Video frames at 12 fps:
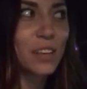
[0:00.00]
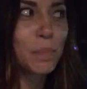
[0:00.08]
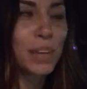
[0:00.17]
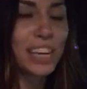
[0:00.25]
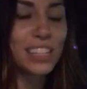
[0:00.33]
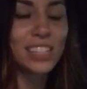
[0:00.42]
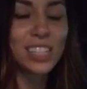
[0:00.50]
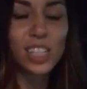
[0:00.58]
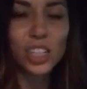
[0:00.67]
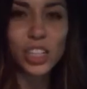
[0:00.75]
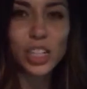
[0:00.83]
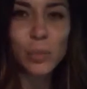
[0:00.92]
been such a
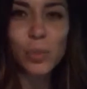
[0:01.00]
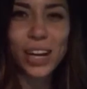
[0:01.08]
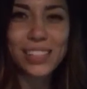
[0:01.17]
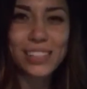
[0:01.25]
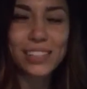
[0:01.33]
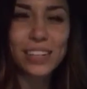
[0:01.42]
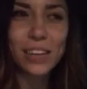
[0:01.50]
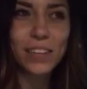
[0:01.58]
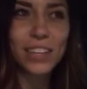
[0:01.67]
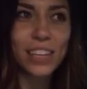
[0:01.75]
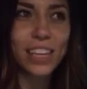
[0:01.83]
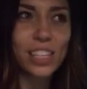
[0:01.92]
learning process and
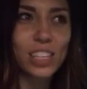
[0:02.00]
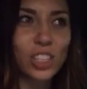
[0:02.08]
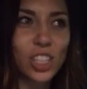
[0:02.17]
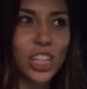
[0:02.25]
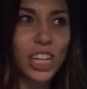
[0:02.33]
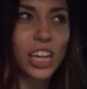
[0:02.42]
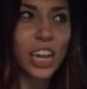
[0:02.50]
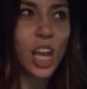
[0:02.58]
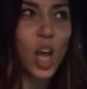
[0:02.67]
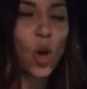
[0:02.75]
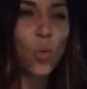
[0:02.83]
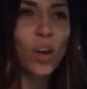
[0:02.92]
everything, just learning
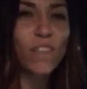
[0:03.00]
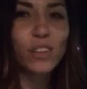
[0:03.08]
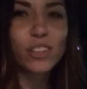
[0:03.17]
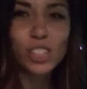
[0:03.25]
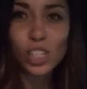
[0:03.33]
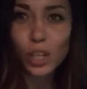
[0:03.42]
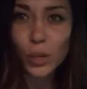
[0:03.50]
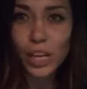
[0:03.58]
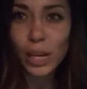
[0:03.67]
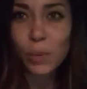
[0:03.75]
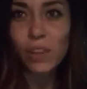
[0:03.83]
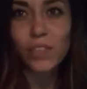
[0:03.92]
what foods to
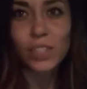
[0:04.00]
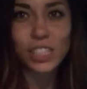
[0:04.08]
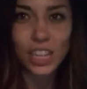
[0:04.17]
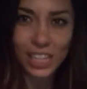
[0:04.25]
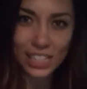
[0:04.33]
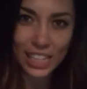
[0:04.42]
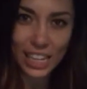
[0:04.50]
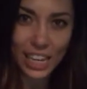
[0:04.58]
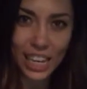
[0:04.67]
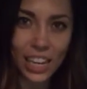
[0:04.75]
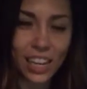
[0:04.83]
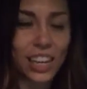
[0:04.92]
eat, what foods not to
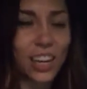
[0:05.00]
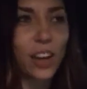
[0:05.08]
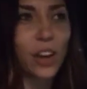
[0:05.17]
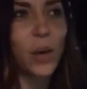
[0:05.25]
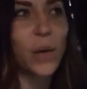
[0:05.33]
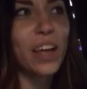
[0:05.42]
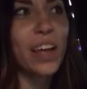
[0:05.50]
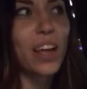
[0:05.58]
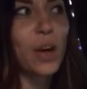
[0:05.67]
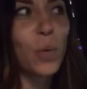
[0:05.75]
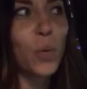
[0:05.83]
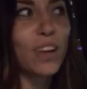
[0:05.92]
eat, you know,
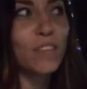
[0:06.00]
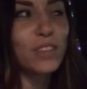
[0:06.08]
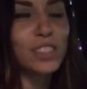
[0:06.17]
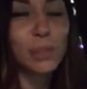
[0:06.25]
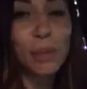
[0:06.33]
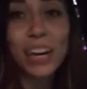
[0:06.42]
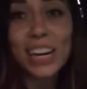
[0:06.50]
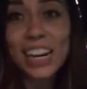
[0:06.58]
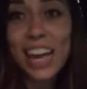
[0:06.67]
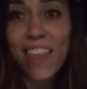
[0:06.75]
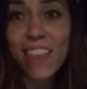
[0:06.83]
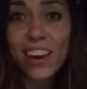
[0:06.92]
what foods to pair
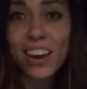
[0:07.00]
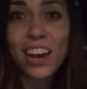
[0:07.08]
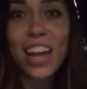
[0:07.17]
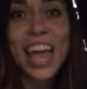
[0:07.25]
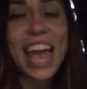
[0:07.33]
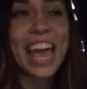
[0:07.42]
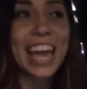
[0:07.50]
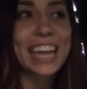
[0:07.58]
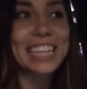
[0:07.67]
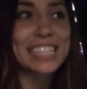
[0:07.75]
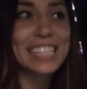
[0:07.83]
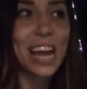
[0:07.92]
together,
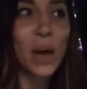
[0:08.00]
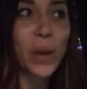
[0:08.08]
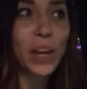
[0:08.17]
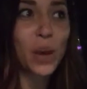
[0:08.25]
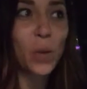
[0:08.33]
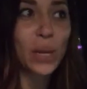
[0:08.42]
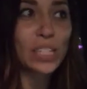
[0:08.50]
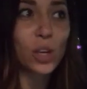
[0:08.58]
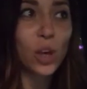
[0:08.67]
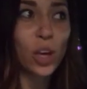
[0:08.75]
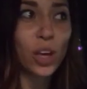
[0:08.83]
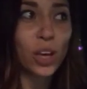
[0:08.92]
and now I know what
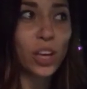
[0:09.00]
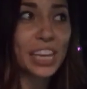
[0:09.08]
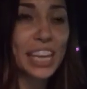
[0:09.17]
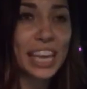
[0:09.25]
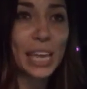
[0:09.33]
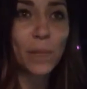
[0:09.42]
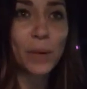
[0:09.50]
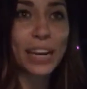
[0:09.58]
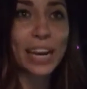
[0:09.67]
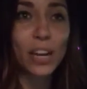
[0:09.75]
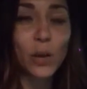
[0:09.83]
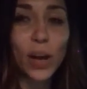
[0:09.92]
to eat when
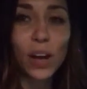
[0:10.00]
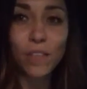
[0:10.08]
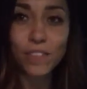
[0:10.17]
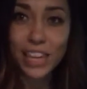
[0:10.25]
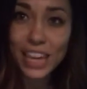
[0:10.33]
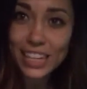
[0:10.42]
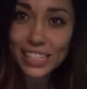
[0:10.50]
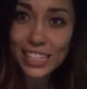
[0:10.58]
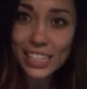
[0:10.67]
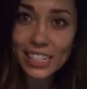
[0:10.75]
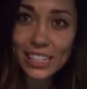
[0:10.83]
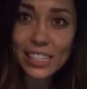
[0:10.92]
I go out on
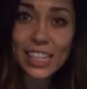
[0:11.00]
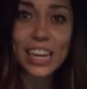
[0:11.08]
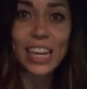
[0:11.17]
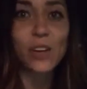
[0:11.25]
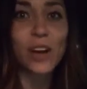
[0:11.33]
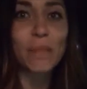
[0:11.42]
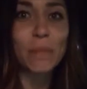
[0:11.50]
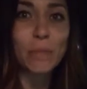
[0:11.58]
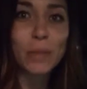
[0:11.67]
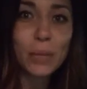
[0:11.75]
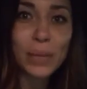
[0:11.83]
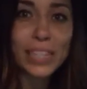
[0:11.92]
vacations and I don't have my
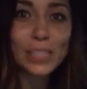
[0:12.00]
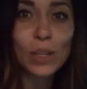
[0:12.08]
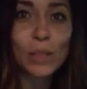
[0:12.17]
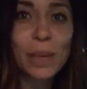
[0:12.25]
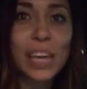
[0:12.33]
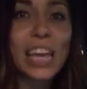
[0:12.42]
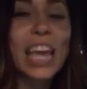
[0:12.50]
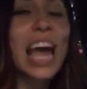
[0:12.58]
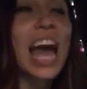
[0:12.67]
meal plans with me.